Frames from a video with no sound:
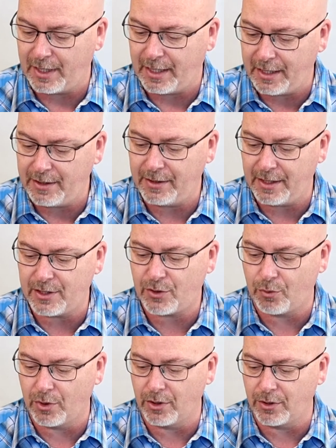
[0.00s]
"In
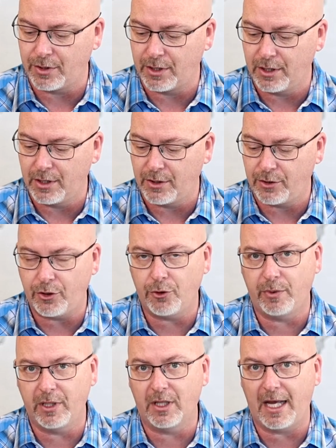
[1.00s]
this world
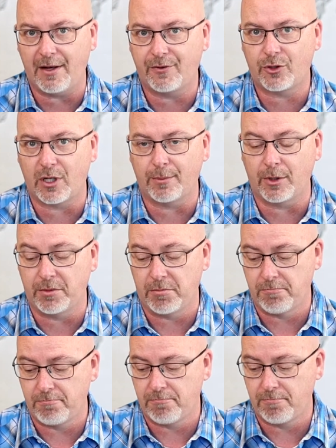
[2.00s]
you will have trouble,